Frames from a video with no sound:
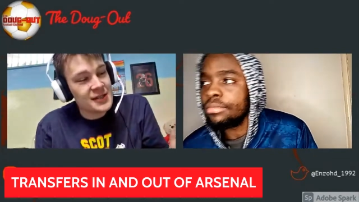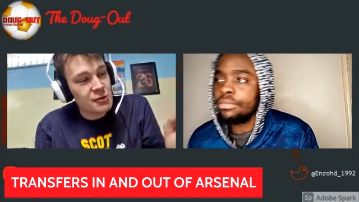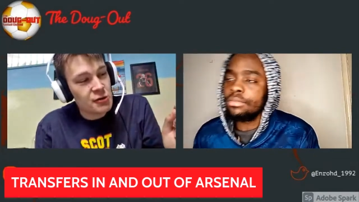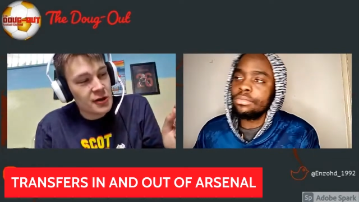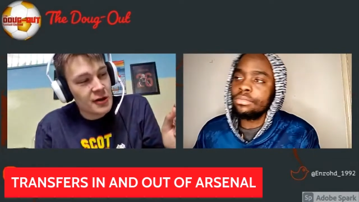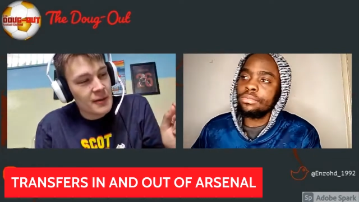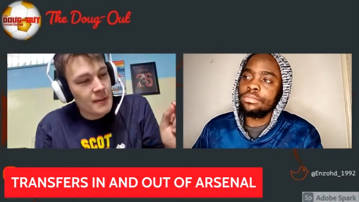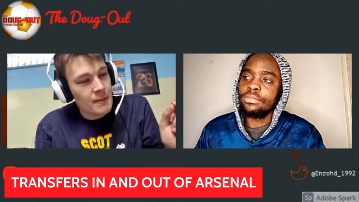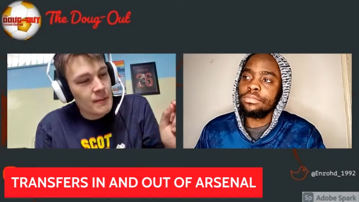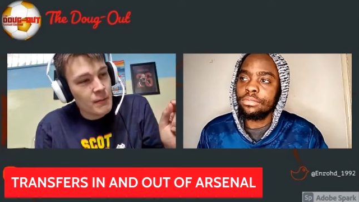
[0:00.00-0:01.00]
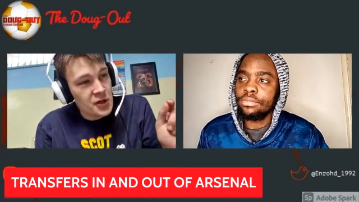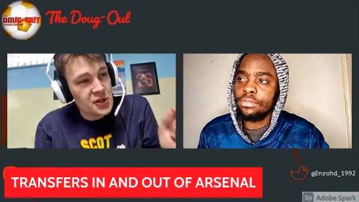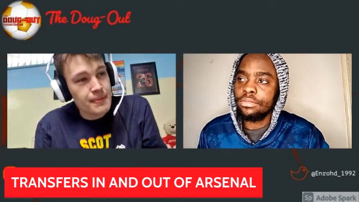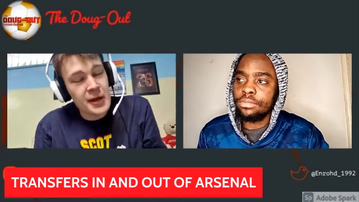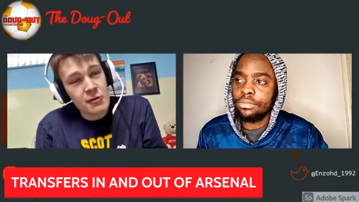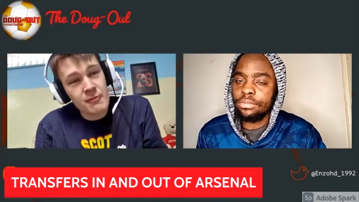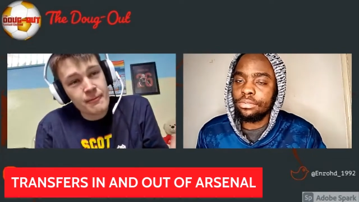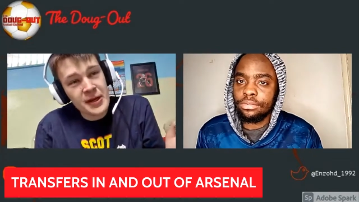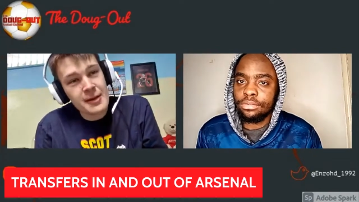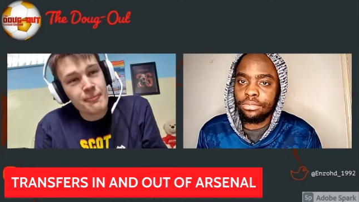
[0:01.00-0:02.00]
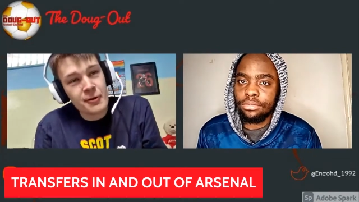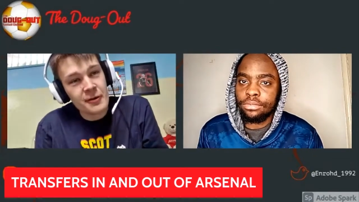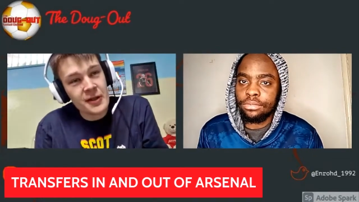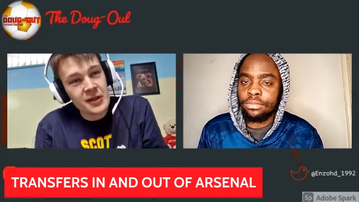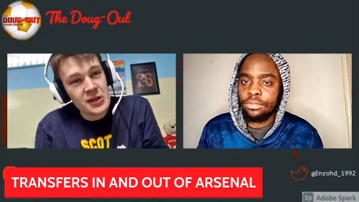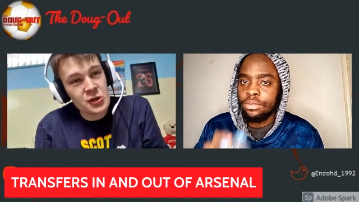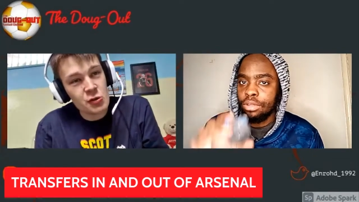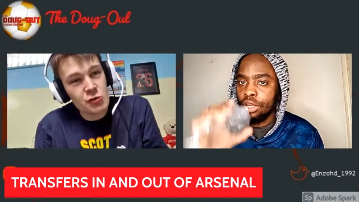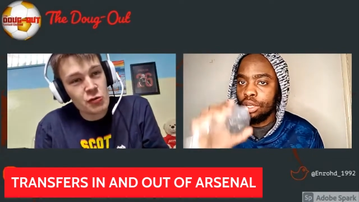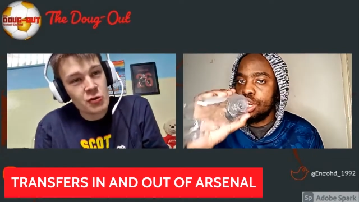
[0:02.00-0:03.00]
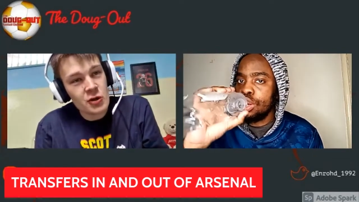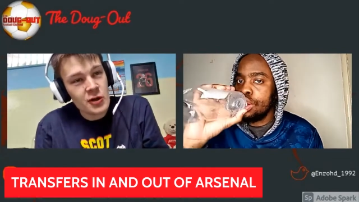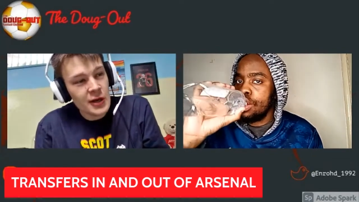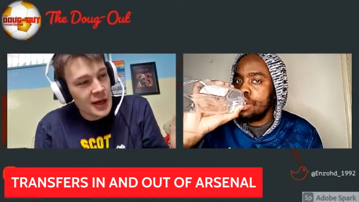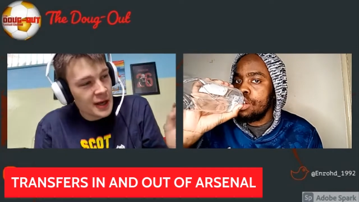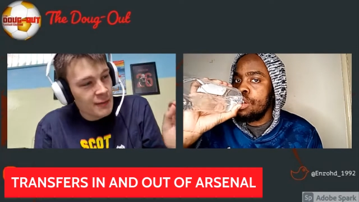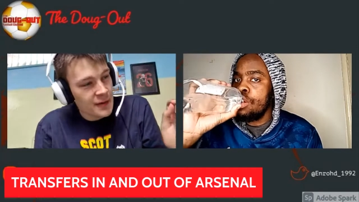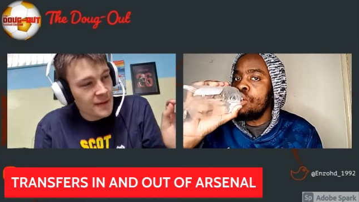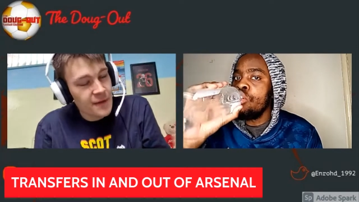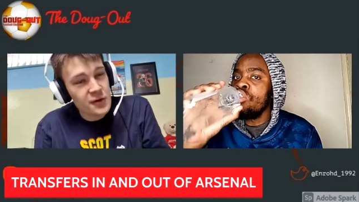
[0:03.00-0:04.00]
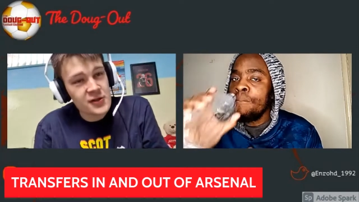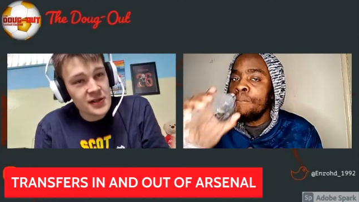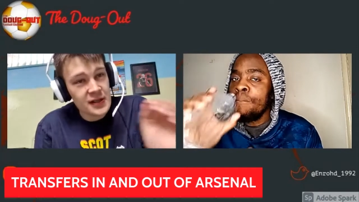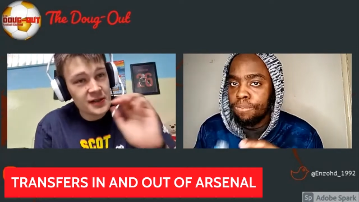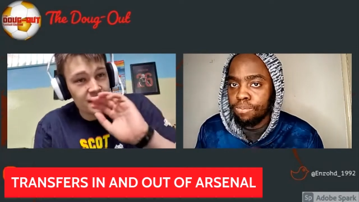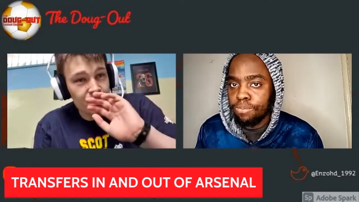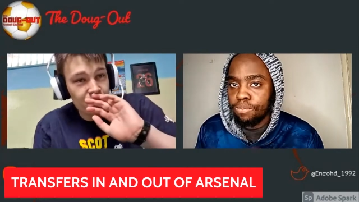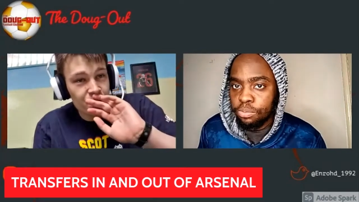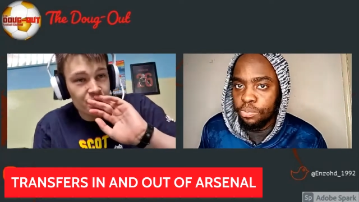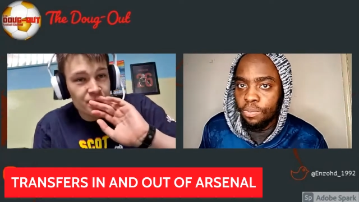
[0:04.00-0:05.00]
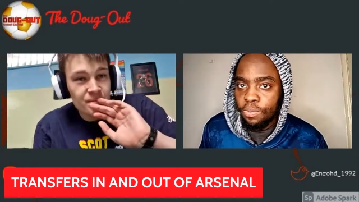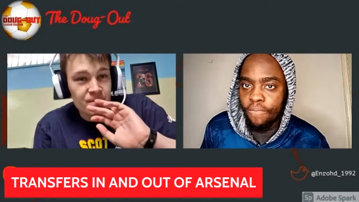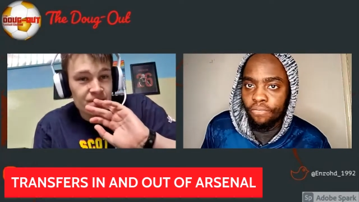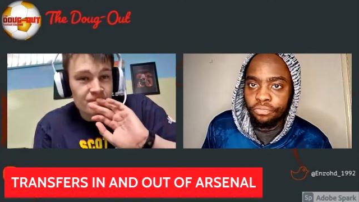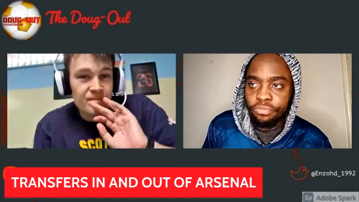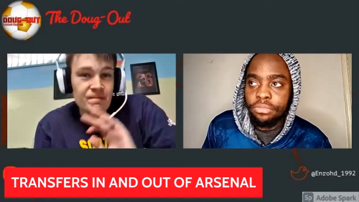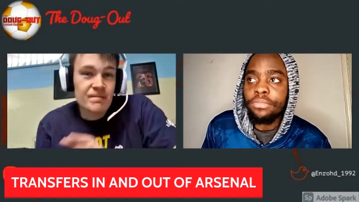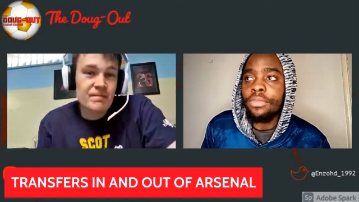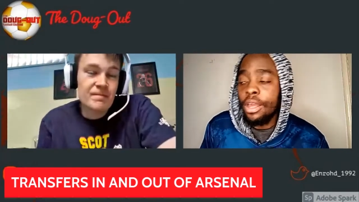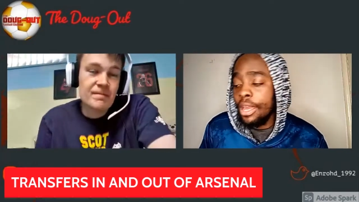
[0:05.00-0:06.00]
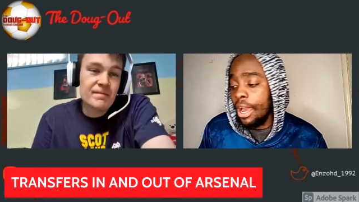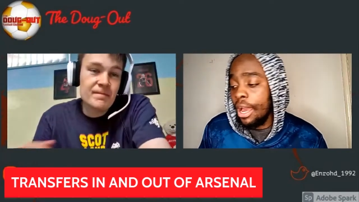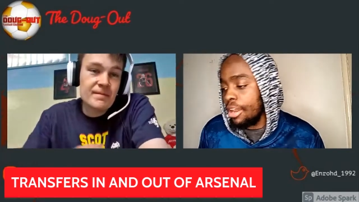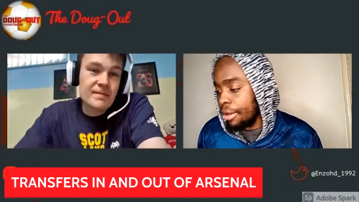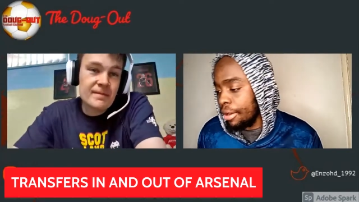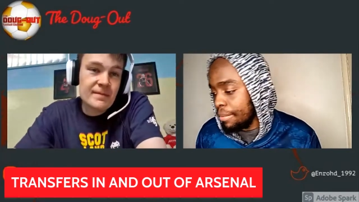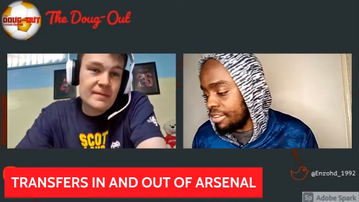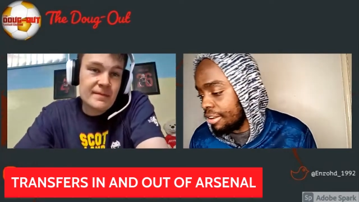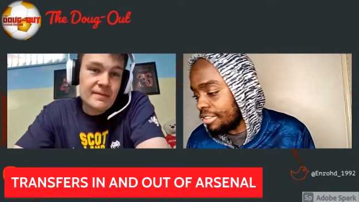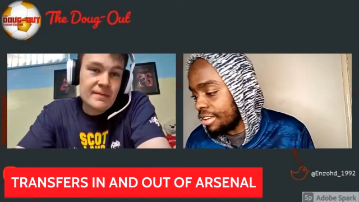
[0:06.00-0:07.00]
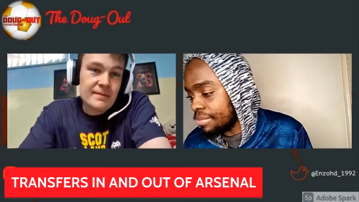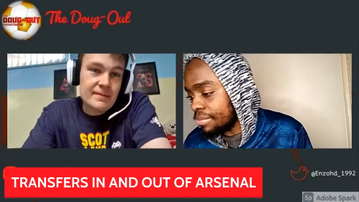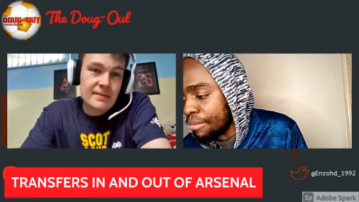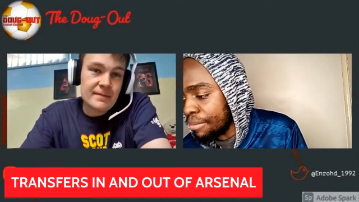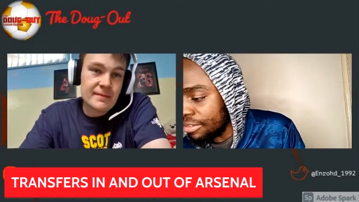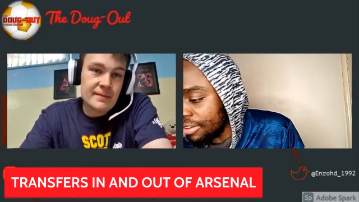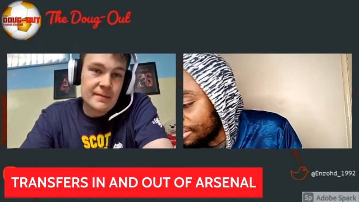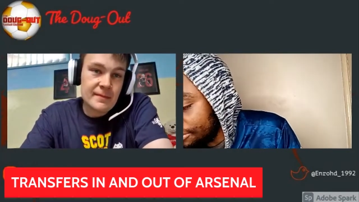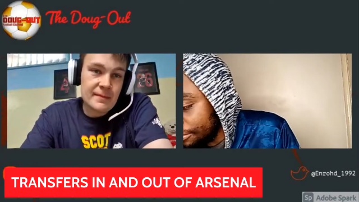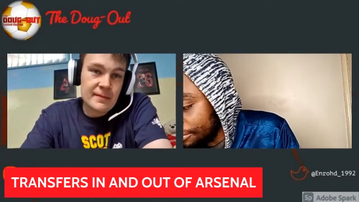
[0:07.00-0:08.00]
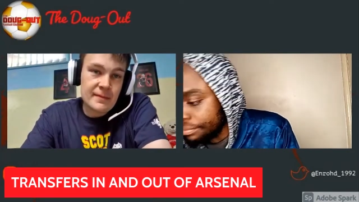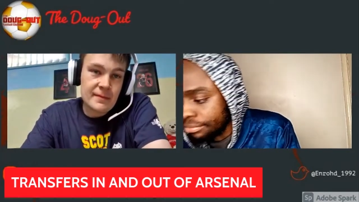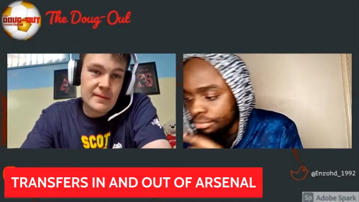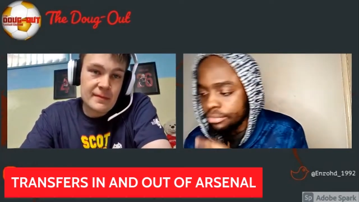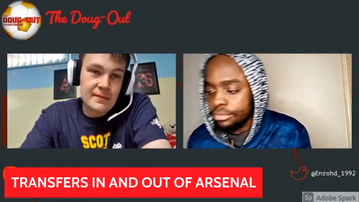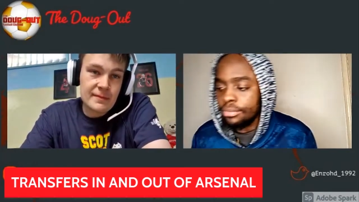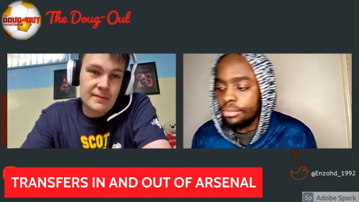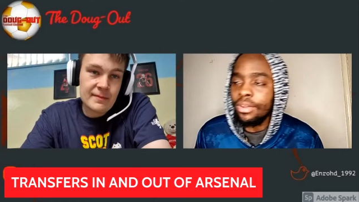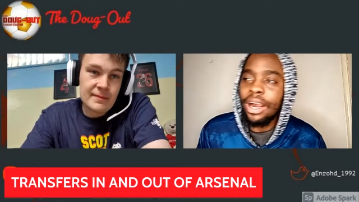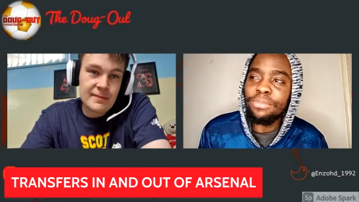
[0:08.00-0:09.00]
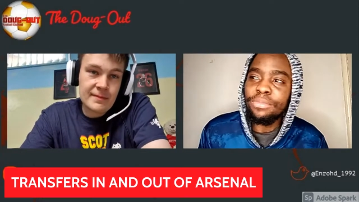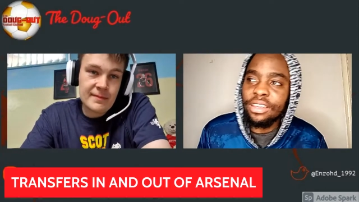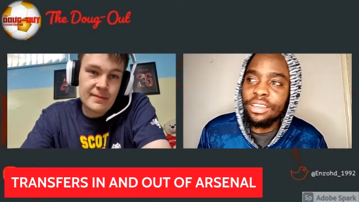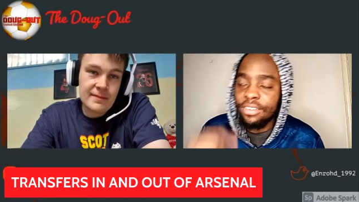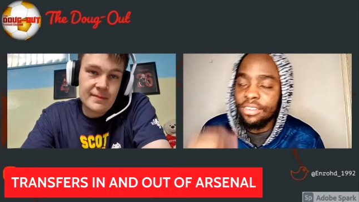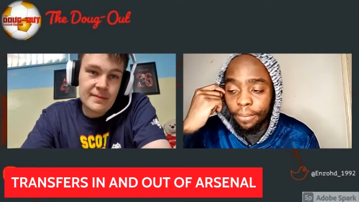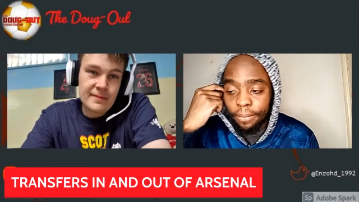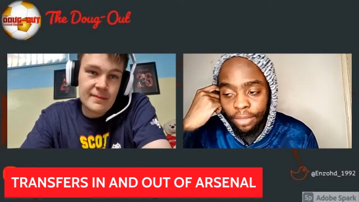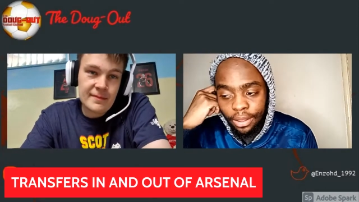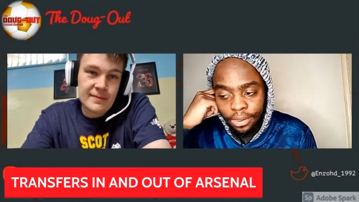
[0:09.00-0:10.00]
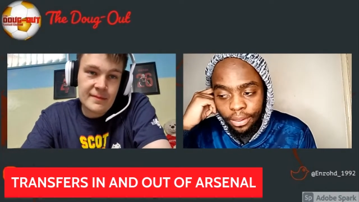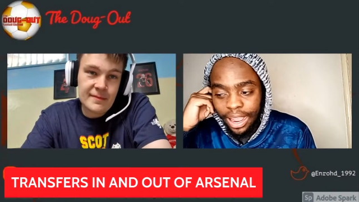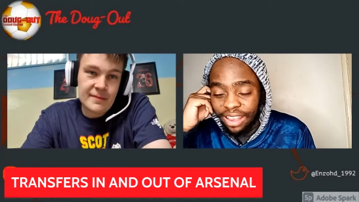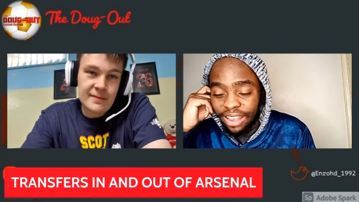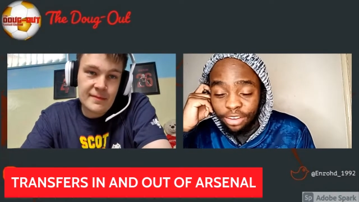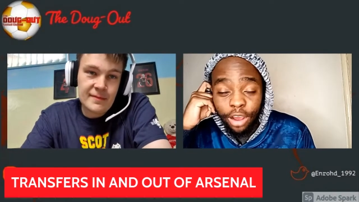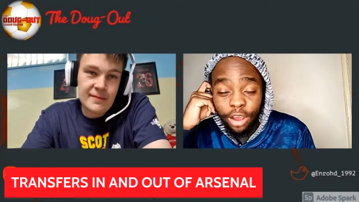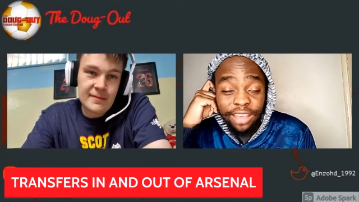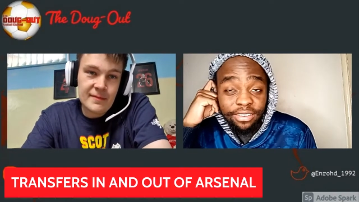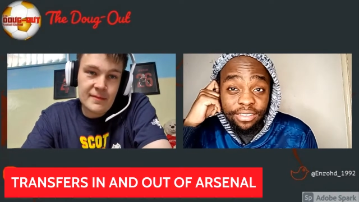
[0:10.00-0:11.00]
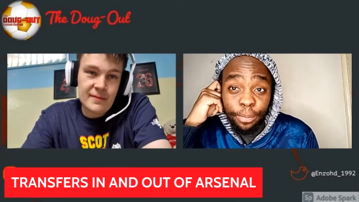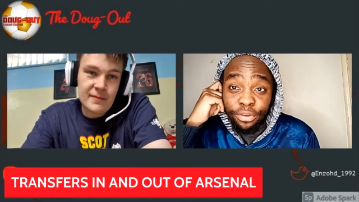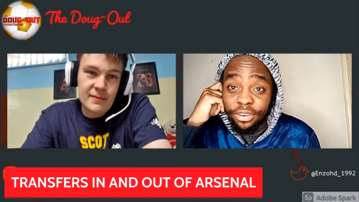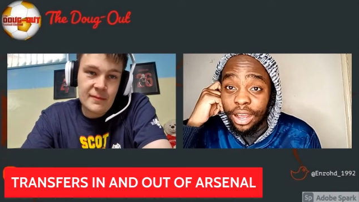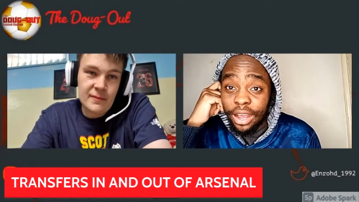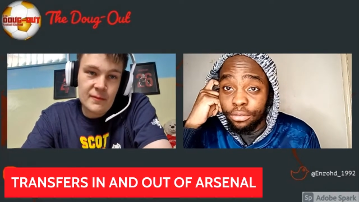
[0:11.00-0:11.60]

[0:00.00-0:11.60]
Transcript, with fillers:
Speaker 1: look much better on paper than they do uh, with the first six.
Speaker 2: Yeah. Now let me tell you something about Arsenal. I'm seeing some I, I started supporting Arsenal